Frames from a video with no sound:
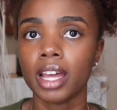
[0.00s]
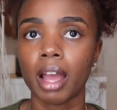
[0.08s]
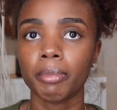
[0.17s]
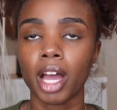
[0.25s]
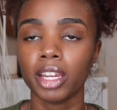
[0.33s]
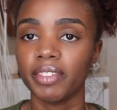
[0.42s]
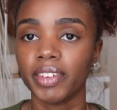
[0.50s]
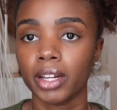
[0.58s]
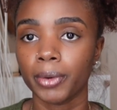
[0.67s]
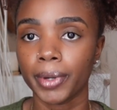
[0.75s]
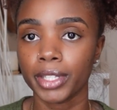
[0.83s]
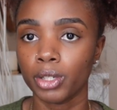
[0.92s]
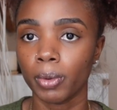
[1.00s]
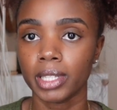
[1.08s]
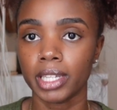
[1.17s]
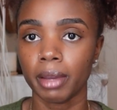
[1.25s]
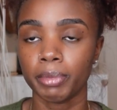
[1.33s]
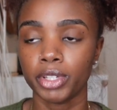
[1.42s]
and I'm not even going to
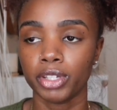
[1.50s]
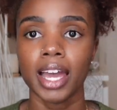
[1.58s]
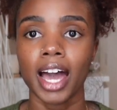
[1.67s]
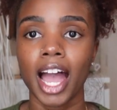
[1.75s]
attempt to.